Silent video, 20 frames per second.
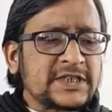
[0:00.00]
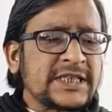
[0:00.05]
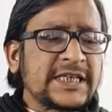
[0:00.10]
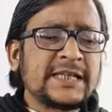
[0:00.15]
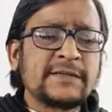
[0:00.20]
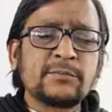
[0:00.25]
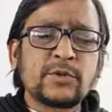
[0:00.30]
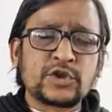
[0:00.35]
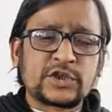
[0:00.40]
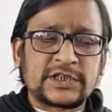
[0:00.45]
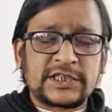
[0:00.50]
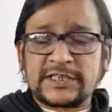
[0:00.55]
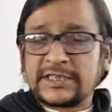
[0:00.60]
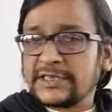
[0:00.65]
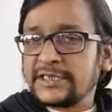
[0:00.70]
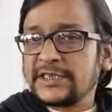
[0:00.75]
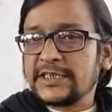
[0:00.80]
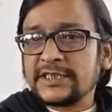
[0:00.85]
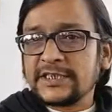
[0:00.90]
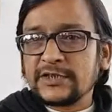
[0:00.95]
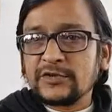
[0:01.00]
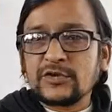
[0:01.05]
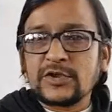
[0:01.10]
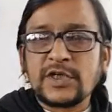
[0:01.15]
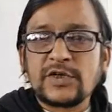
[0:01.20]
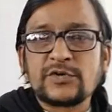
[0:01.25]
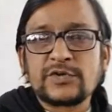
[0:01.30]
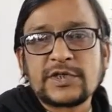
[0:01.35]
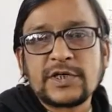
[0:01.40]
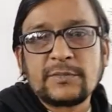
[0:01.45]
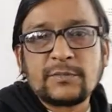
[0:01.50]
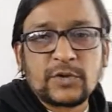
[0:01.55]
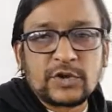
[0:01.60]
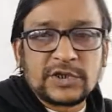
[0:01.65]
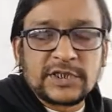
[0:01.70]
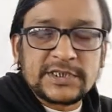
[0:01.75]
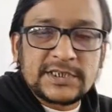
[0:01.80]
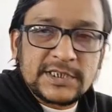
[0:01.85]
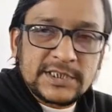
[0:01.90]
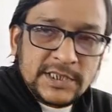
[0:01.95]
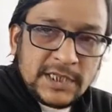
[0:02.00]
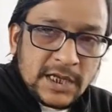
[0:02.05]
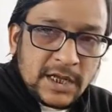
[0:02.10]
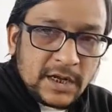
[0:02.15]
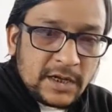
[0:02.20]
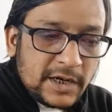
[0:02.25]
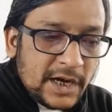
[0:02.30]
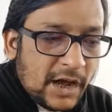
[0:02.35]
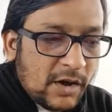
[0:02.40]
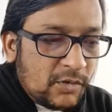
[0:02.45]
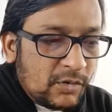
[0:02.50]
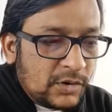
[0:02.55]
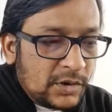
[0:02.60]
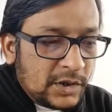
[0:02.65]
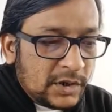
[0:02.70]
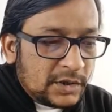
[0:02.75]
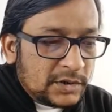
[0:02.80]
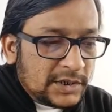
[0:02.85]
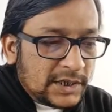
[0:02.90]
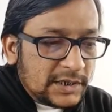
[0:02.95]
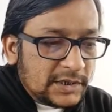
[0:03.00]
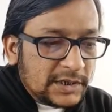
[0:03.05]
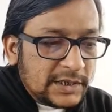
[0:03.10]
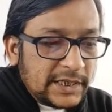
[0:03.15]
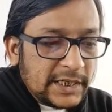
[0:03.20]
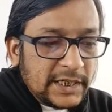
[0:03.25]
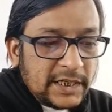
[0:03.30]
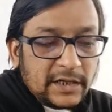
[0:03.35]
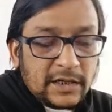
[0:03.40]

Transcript: In both cases, it is used in both cases. Now, that